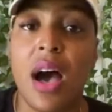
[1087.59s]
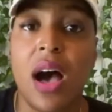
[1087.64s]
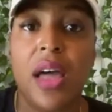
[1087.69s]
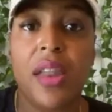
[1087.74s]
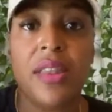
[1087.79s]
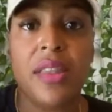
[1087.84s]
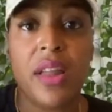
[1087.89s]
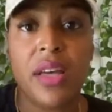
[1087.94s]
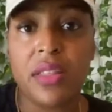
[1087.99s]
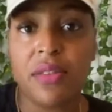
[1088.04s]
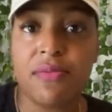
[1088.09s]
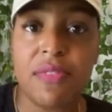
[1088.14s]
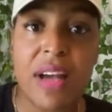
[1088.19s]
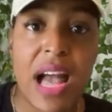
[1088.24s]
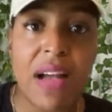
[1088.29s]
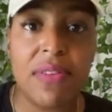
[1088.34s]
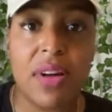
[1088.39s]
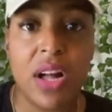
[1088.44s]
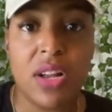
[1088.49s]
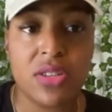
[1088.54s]
another
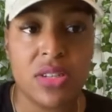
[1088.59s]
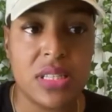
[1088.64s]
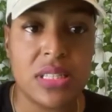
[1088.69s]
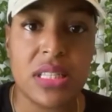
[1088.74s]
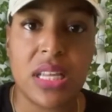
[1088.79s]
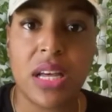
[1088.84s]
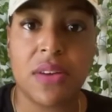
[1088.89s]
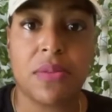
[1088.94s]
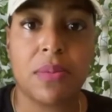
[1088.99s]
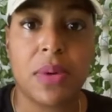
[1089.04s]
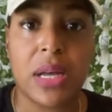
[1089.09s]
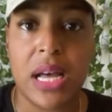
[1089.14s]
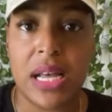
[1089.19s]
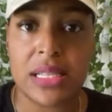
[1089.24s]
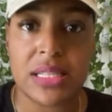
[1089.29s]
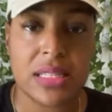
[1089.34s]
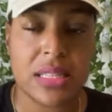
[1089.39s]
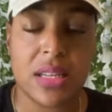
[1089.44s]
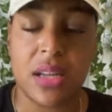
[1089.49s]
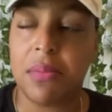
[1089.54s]
500 needs to come from
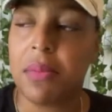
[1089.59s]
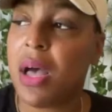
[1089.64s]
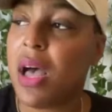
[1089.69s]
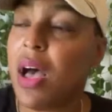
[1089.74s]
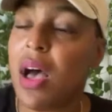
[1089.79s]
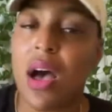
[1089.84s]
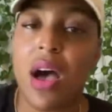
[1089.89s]
custom,